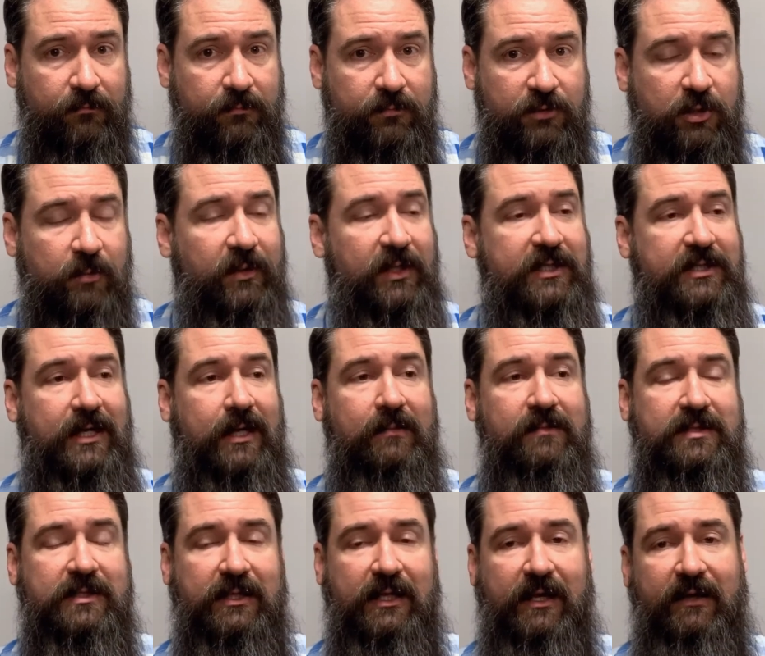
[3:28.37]
So many
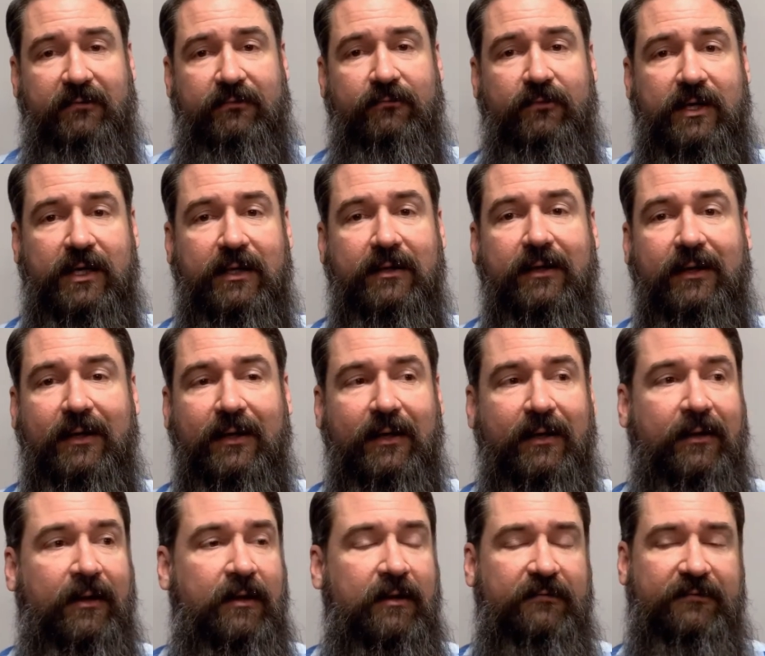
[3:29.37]
times in life, we
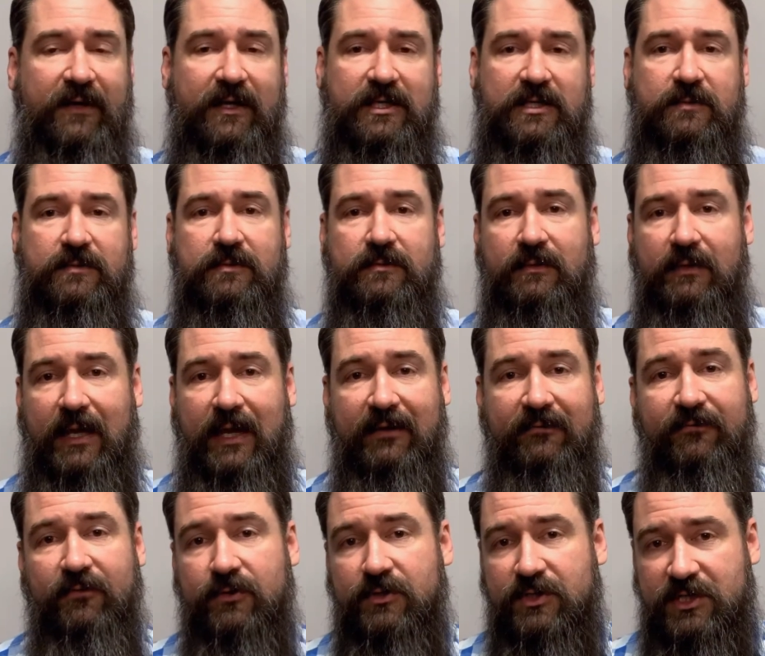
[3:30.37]
face
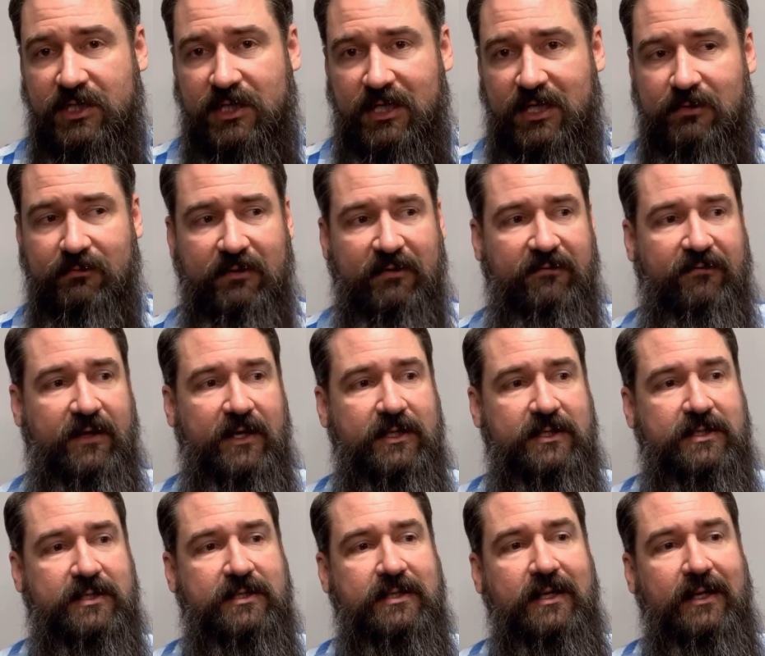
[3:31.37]
adversity, we
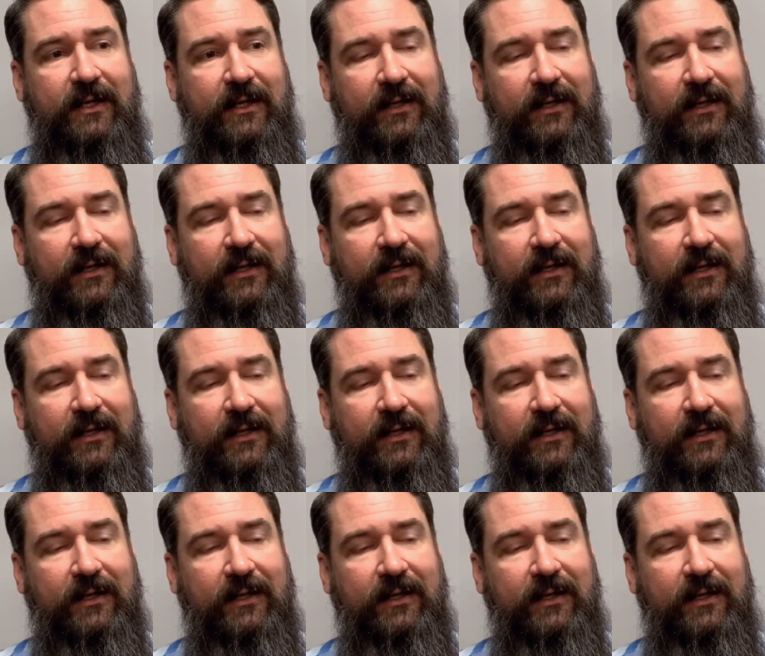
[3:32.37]
face